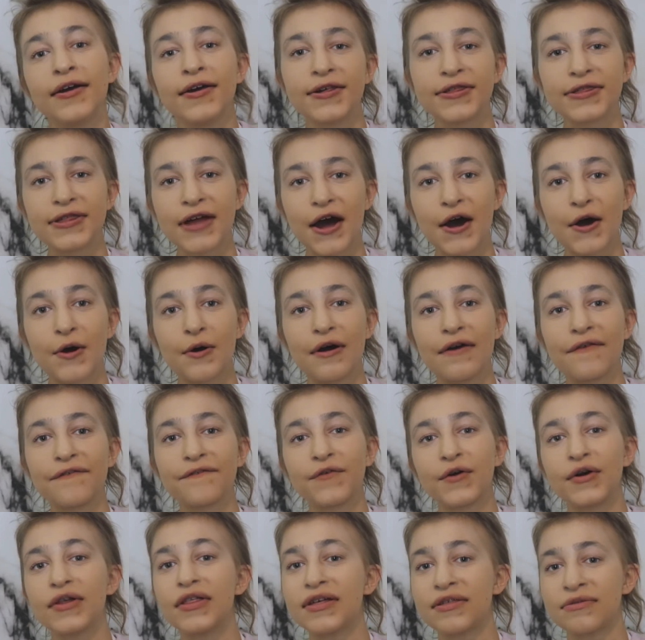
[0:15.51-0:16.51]
So
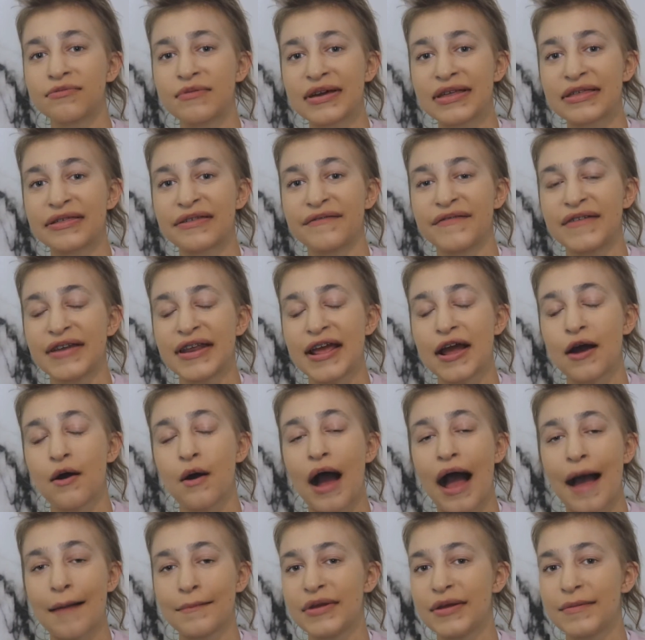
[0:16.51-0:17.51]
for this week's video,
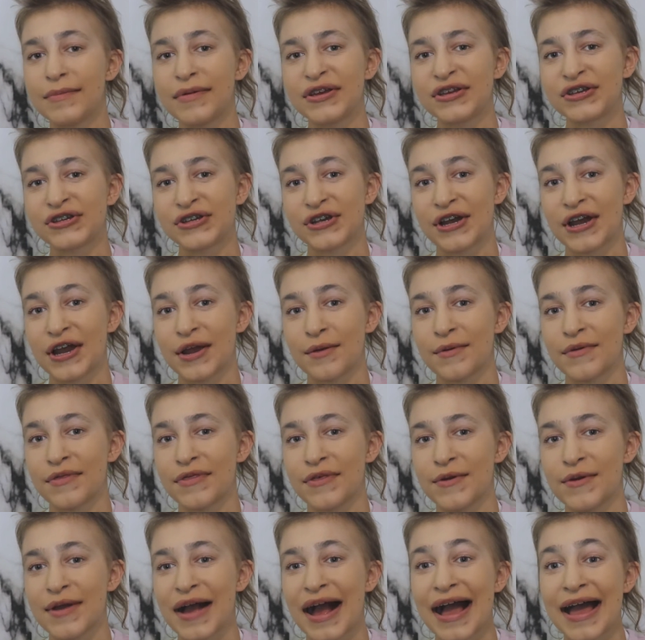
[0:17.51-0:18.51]
I'm going to be sharing with
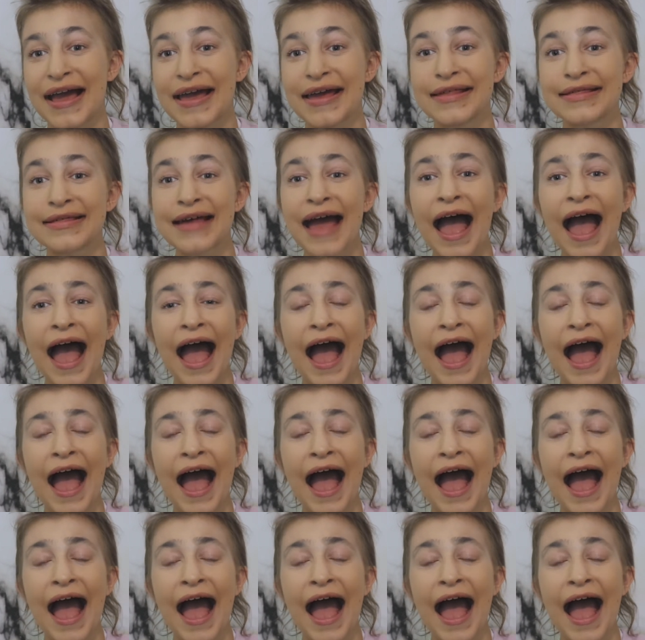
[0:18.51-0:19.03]
you guys